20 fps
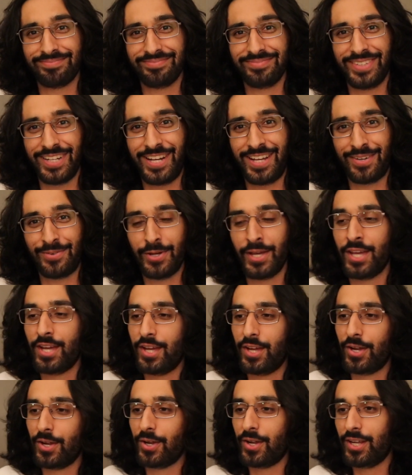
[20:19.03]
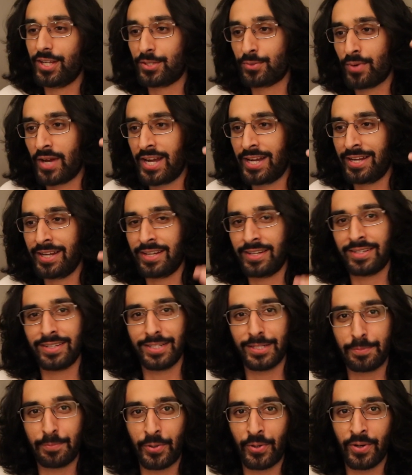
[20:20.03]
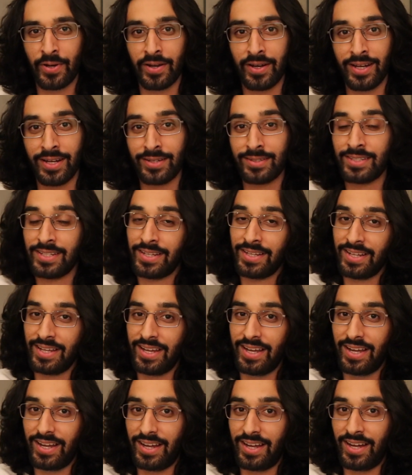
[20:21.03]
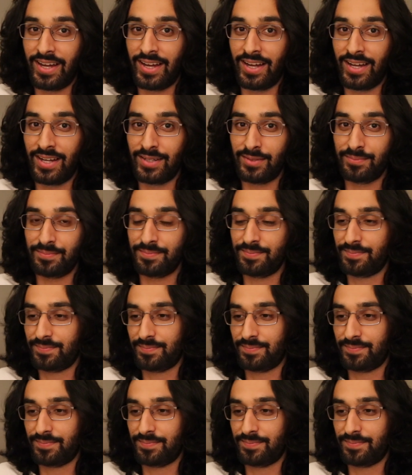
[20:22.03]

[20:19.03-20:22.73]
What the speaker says: it's raining, it's pouring. Um,